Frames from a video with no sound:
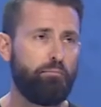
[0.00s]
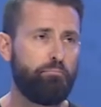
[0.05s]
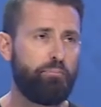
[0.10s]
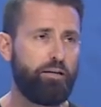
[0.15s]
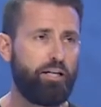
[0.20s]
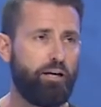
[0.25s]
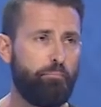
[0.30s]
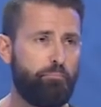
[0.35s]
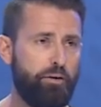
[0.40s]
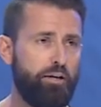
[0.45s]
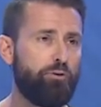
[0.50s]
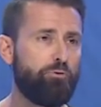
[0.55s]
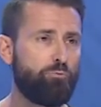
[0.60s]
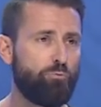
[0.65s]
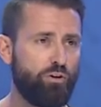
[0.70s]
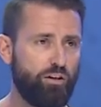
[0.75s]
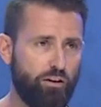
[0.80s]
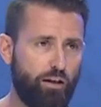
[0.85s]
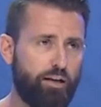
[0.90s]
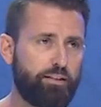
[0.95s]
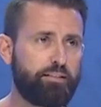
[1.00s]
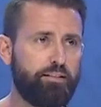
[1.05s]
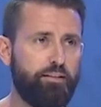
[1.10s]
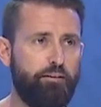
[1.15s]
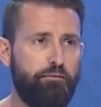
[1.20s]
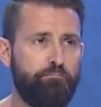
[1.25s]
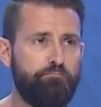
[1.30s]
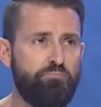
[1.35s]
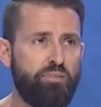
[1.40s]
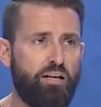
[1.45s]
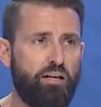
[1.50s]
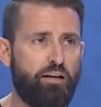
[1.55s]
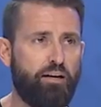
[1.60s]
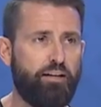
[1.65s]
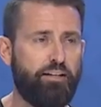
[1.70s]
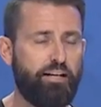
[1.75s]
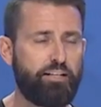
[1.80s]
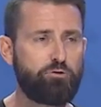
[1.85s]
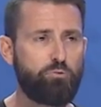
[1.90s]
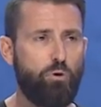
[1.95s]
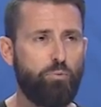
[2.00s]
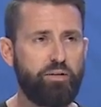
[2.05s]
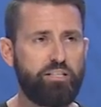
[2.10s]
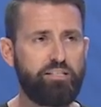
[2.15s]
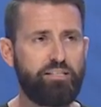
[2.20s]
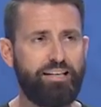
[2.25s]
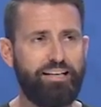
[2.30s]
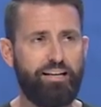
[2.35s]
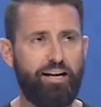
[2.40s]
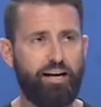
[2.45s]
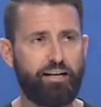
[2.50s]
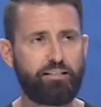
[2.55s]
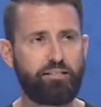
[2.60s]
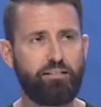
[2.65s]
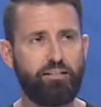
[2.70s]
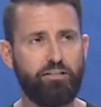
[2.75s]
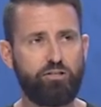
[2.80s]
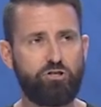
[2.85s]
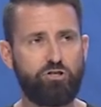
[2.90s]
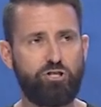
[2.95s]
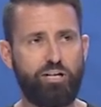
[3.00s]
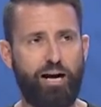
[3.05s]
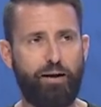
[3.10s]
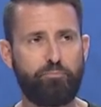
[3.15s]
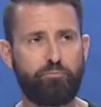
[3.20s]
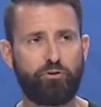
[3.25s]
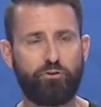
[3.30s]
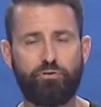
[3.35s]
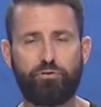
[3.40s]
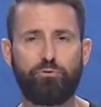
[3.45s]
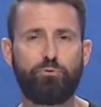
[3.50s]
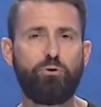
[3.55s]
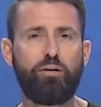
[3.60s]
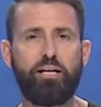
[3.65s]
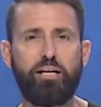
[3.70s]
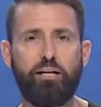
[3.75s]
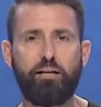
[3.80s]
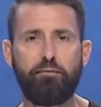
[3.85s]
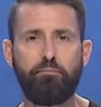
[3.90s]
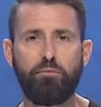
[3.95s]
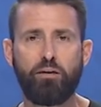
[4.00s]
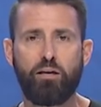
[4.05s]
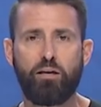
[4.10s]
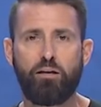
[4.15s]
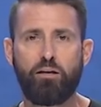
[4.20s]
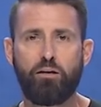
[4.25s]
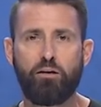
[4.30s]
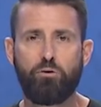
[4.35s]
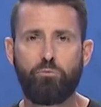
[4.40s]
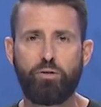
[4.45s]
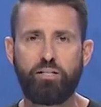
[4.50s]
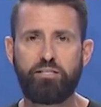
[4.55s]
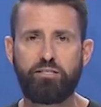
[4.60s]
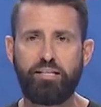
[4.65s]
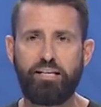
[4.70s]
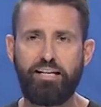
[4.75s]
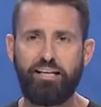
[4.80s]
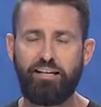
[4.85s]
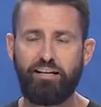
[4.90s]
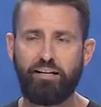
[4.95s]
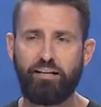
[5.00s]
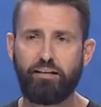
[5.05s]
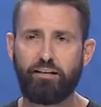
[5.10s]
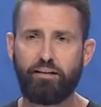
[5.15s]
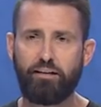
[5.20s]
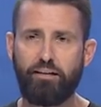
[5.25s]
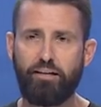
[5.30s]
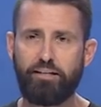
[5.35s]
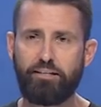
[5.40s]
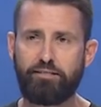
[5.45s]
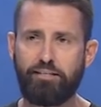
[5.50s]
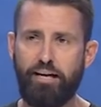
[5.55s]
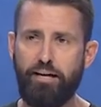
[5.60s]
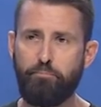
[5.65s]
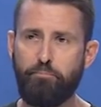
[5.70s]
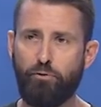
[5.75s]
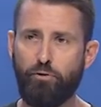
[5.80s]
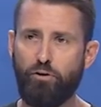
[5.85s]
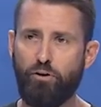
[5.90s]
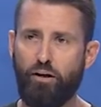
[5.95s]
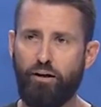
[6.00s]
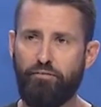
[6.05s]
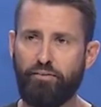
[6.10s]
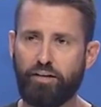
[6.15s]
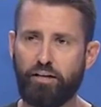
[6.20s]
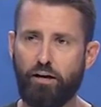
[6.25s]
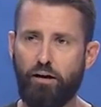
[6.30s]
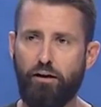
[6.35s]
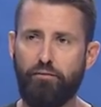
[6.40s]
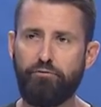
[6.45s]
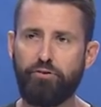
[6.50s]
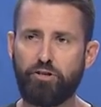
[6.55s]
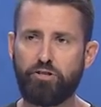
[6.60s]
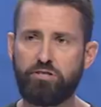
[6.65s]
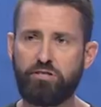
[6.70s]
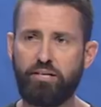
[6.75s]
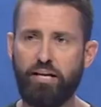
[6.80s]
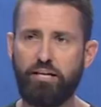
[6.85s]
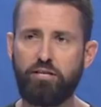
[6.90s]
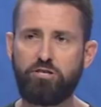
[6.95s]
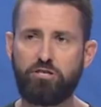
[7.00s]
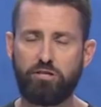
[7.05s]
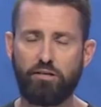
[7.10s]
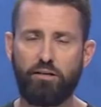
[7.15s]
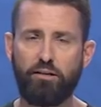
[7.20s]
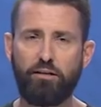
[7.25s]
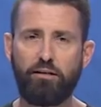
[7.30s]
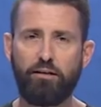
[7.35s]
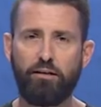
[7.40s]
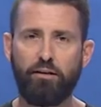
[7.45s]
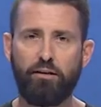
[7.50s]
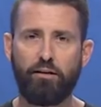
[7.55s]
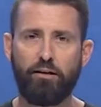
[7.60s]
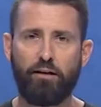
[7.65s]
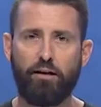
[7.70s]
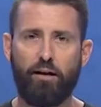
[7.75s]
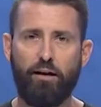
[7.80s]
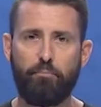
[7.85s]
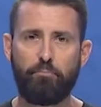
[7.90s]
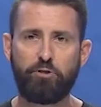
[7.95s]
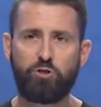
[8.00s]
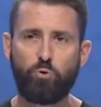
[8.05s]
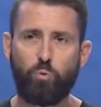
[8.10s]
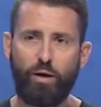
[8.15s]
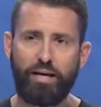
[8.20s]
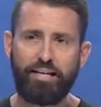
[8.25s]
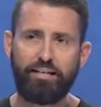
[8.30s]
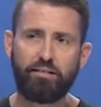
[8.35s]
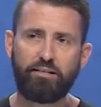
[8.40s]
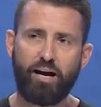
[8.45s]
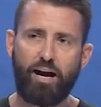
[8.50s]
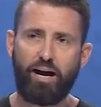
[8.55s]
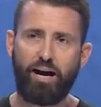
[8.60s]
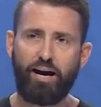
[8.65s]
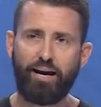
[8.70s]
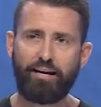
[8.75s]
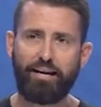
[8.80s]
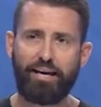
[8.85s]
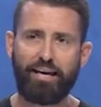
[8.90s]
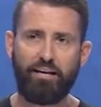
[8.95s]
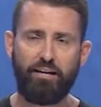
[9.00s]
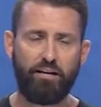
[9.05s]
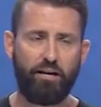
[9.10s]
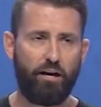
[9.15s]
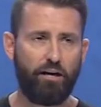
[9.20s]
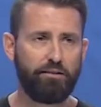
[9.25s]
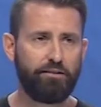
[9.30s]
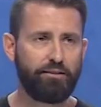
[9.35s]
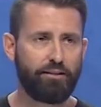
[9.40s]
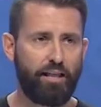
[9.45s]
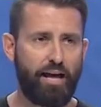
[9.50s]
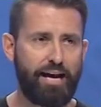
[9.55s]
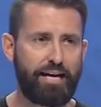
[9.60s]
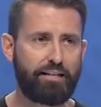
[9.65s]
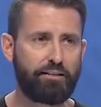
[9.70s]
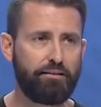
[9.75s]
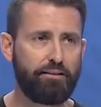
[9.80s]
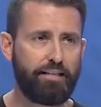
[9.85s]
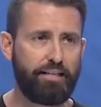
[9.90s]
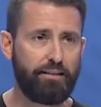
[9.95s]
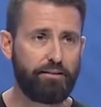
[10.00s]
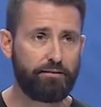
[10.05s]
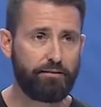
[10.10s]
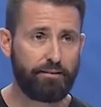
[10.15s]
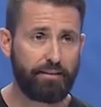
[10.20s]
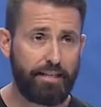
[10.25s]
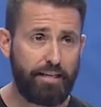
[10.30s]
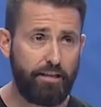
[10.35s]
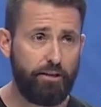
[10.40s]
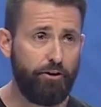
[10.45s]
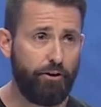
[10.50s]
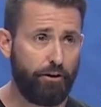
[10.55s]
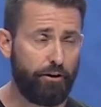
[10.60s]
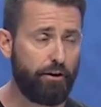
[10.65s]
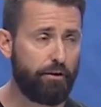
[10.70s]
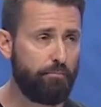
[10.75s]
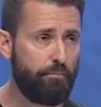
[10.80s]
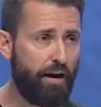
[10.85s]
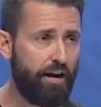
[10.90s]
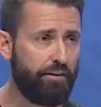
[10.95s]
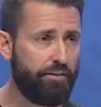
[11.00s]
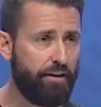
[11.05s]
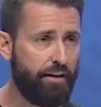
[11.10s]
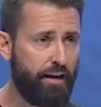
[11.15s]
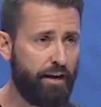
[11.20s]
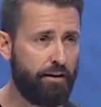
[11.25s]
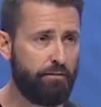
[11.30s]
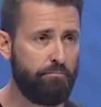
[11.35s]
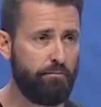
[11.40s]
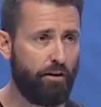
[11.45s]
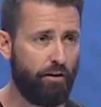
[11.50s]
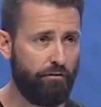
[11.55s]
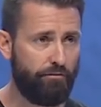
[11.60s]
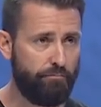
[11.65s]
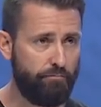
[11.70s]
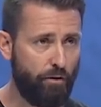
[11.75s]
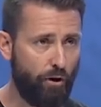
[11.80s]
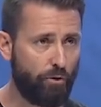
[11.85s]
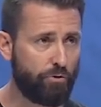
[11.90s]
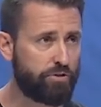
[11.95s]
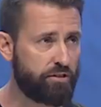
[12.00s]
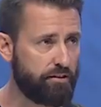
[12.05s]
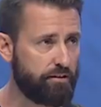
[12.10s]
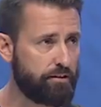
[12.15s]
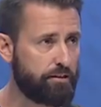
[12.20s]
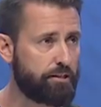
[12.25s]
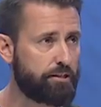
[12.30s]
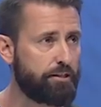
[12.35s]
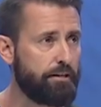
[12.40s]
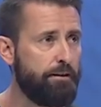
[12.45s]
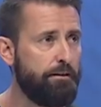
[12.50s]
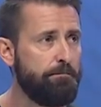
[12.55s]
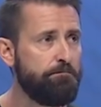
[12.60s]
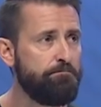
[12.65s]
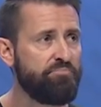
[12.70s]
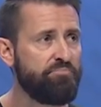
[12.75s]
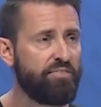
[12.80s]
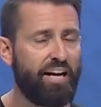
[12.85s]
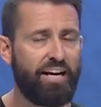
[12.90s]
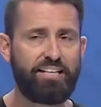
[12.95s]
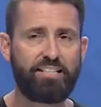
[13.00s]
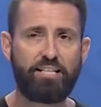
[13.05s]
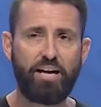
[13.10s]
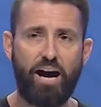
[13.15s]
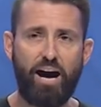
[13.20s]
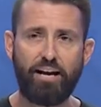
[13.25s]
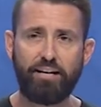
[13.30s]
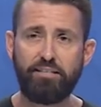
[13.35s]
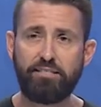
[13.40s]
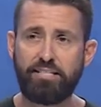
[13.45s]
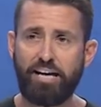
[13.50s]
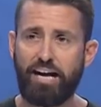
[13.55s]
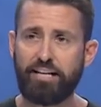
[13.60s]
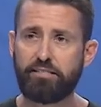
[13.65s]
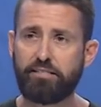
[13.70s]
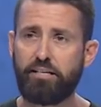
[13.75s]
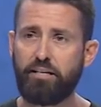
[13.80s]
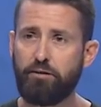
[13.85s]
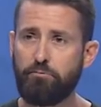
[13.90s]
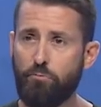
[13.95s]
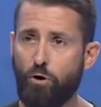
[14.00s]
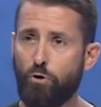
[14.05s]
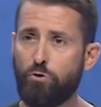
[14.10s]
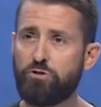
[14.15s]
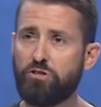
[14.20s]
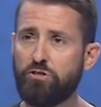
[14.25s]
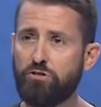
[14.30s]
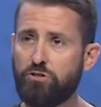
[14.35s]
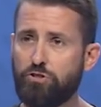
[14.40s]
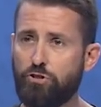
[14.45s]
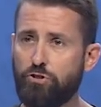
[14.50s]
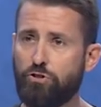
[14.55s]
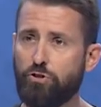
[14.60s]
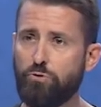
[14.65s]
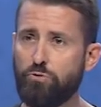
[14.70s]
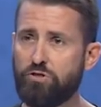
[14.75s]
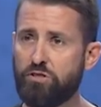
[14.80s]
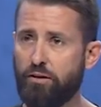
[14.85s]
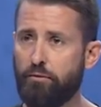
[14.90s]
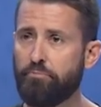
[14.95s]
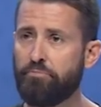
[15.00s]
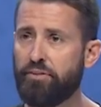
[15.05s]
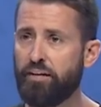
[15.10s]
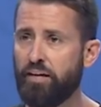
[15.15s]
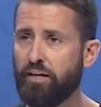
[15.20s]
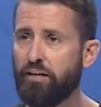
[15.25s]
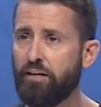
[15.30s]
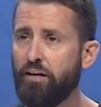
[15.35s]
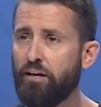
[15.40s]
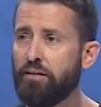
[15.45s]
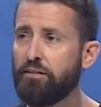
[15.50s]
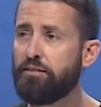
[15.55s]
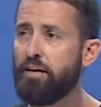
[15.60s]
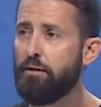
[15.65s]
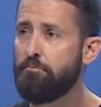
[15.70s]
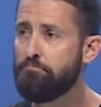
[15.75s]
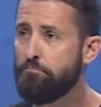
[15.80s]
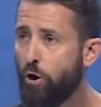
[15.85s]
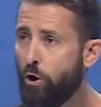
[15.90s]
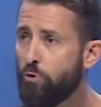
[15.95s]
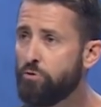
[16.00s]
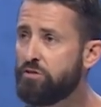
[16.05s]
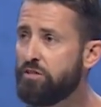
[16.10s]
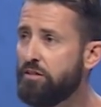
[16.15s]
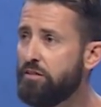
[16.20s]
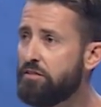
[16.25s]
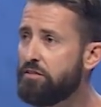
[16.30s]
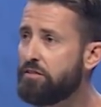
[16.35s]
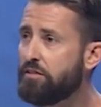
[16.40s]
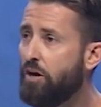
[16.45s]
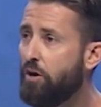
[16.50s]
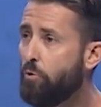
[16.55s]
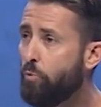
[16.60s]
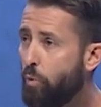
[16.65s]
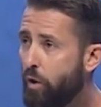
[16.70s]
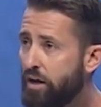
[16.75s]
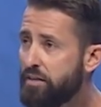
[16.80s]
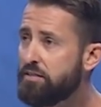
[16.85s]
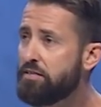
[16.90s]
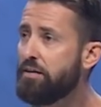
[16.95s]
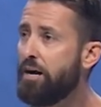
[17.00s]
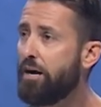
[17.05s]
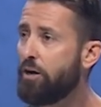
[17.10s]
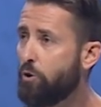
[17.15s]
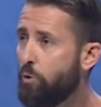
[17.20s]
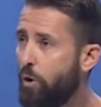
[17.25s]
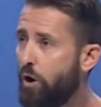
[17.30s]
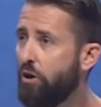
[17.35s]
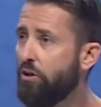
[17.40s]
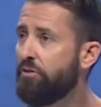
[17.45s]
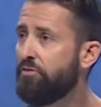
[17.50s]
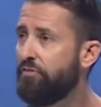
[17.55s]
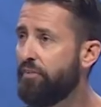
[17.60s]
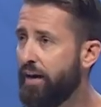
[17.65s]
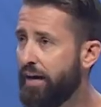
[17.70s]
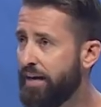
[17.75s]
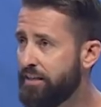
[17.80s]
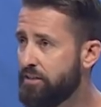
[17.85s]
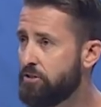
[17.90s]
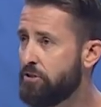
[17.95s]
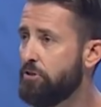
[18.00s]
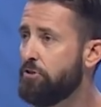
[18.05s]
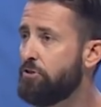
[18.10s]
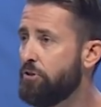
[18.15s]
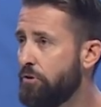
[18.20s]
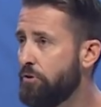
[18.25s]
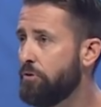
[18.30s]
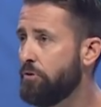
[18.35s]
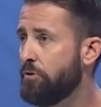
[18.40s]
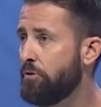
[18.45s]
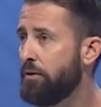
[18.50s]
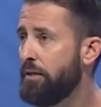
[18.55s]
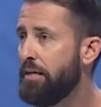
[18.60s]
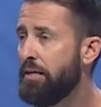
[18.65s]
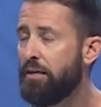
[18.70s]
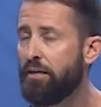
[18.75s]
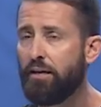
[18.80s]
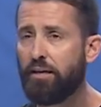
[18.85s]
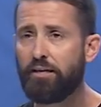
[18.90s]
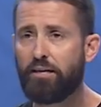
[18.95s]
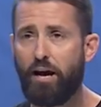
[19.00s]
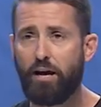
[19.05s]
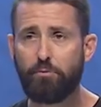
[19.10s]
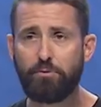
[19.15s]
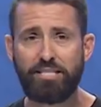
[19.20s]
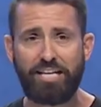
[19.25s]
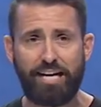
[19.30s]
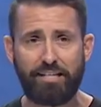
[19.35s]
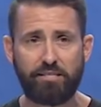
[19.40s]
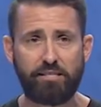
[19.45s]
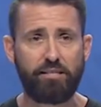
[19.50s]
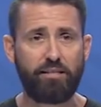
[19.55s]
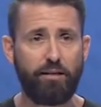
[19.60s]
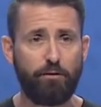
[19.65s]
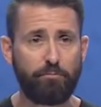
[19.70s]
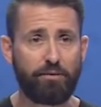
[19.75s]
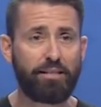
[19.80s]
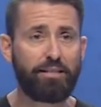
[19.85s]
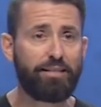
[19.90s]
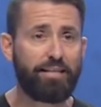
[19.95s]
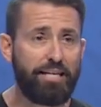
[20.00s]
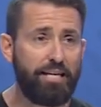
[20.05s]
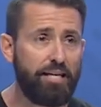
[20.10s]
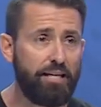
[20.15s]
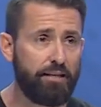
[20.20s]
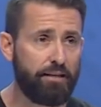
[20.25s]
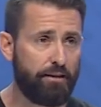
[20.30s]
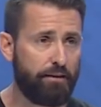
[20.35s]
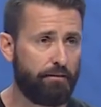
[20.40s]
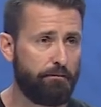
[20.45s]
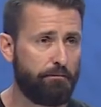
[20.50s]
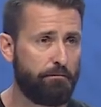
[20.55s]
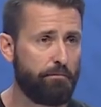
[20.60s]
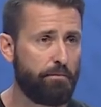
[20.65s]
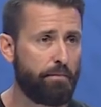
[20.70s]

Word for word: be a bit reluctant. And that's what we see in Exodus chapter 3 we see an, an example of a conversation uh, between God and an unlikely leader by the name of Moses. And God is asking Moses to do something that Moses was not qualified to do. And God was asking him to lead.